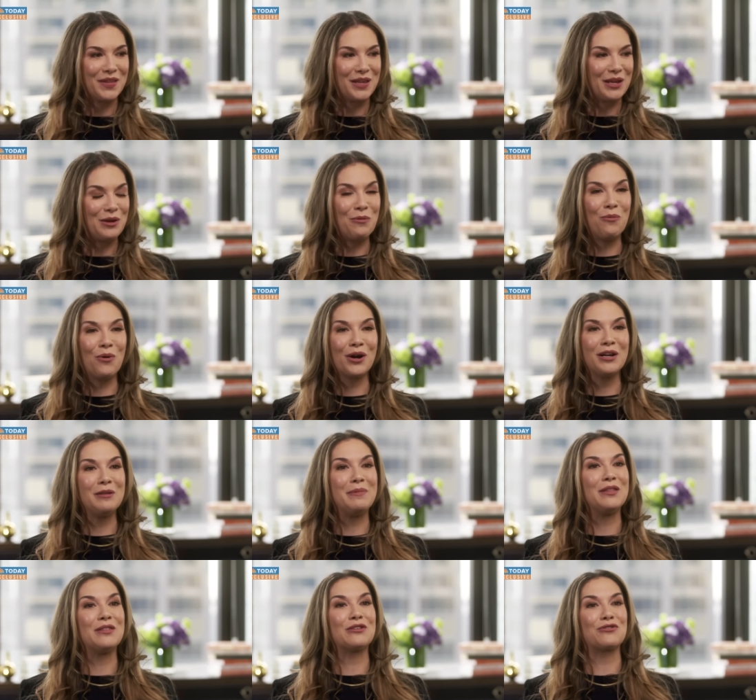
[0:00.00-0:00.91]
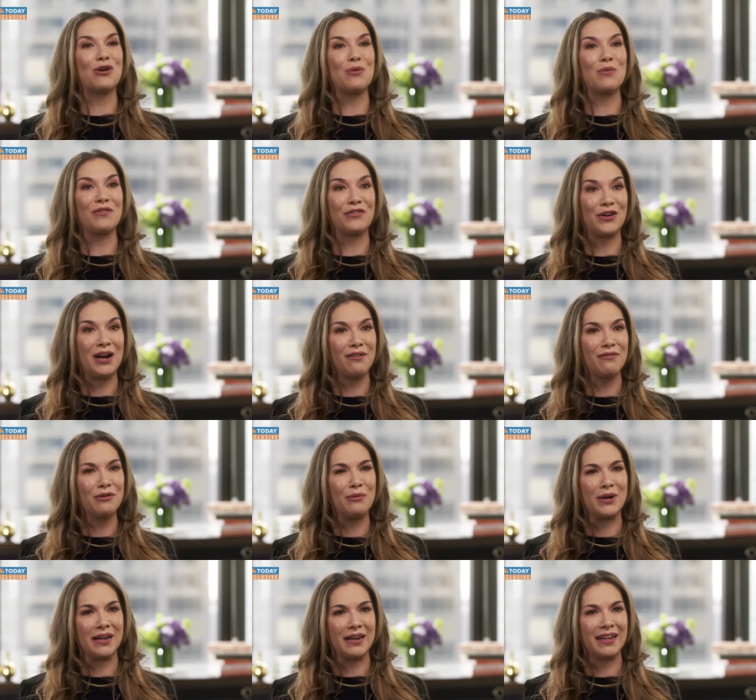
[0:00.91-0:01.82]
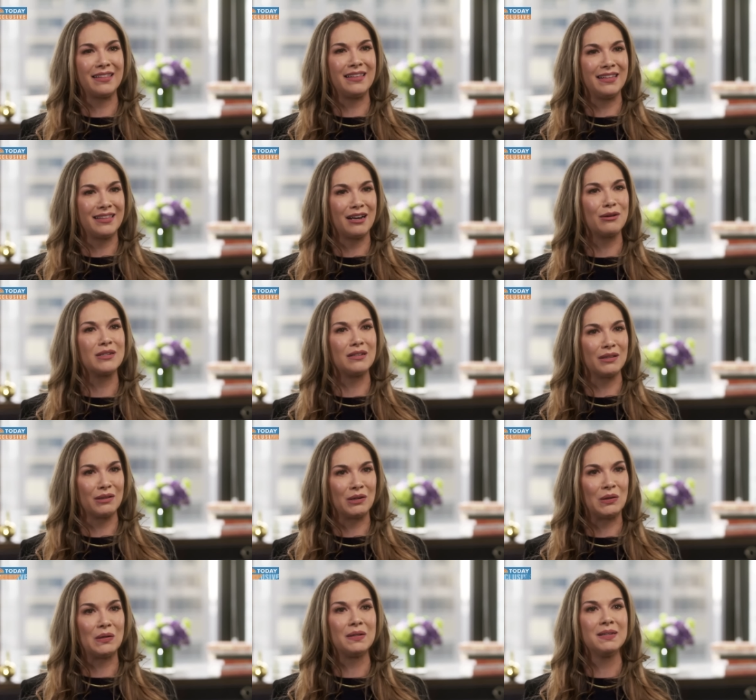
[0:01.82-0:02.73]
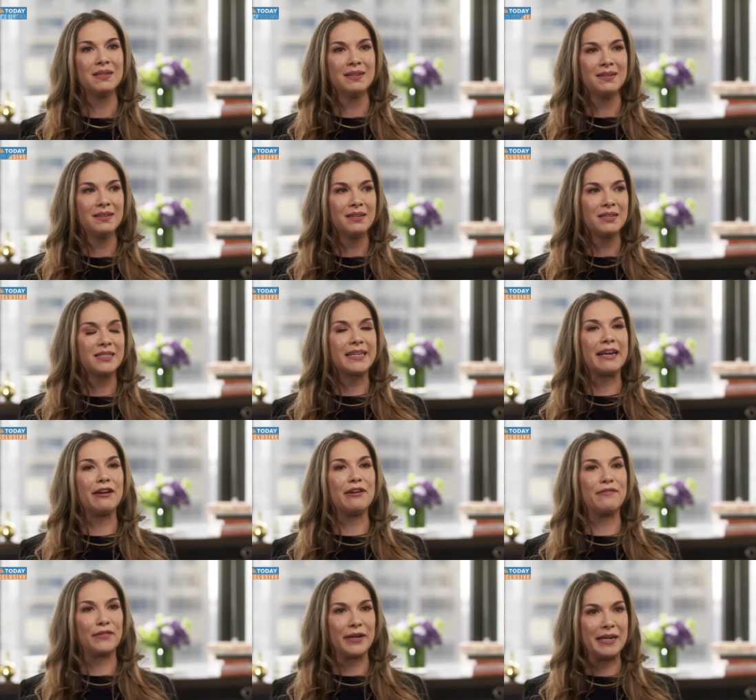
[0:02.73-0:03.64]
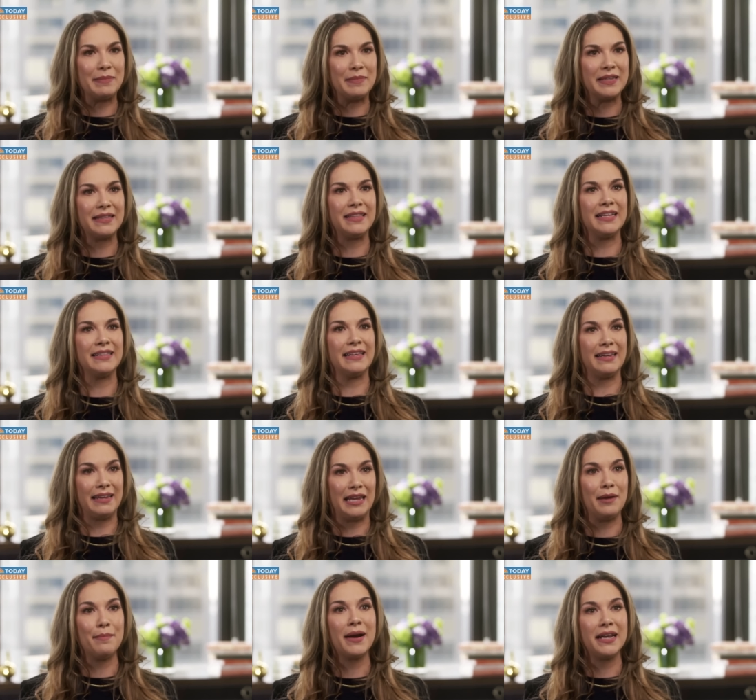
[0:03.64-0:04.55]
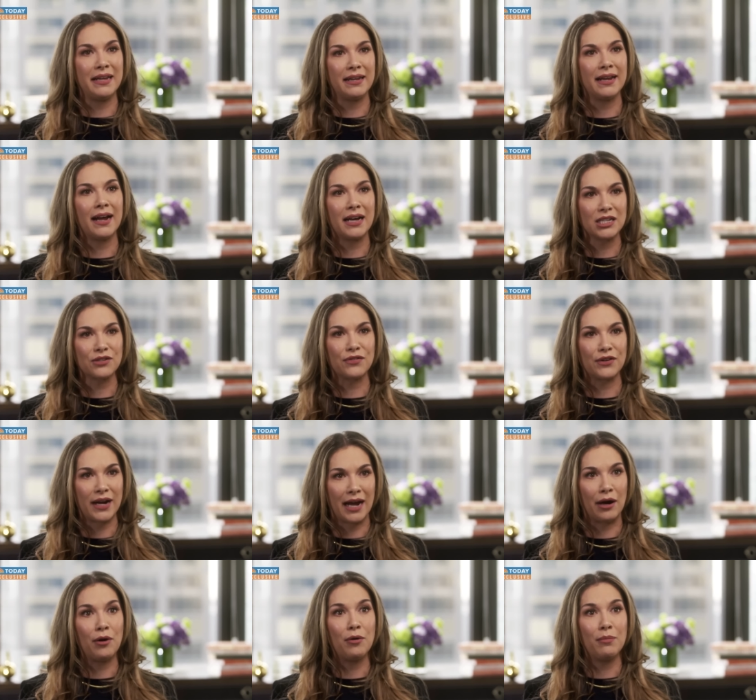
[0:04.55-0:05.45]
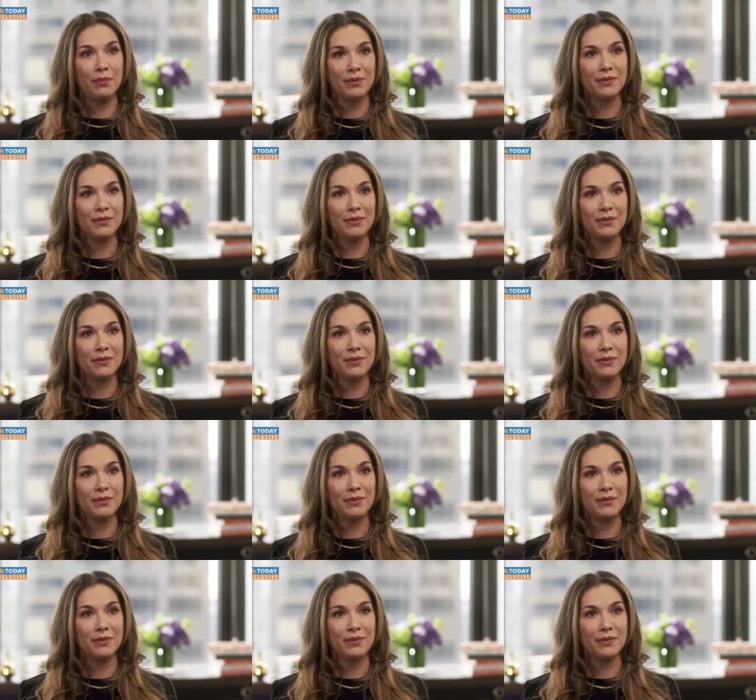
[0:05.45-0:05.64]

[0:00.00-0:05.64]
He wanted to be the strong one for everyone, and I think that was a little scary for him to think that he might need to ask for help.